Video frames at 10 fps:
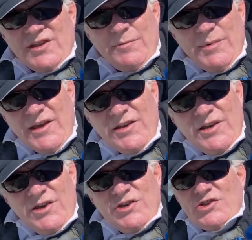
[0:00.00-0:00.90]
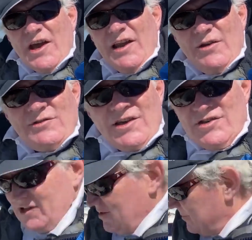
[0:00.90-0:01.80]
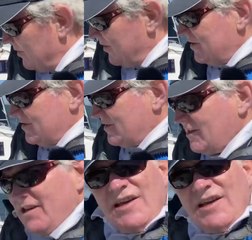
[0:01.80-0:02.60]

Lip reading: to them being shallow dishes, but this